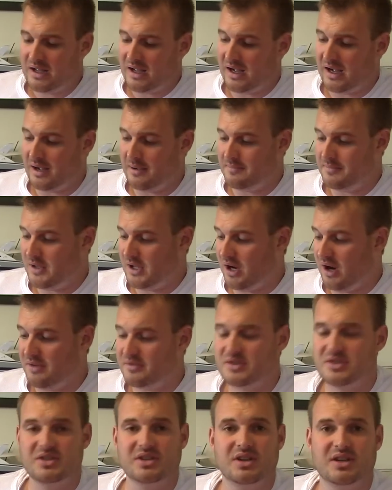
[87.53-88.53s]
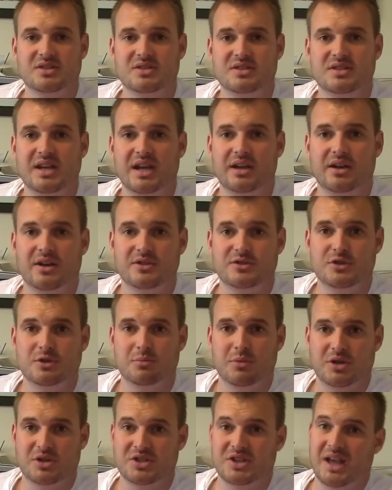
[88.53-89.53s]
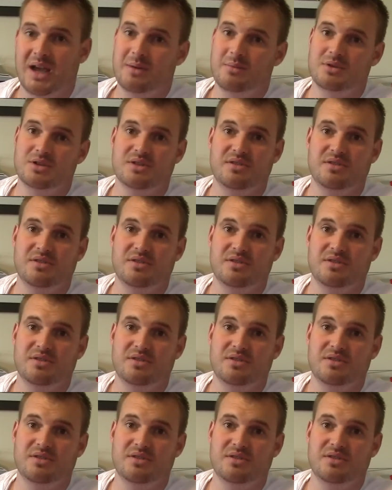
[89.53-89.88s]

It obviously doesn't take on too much damage.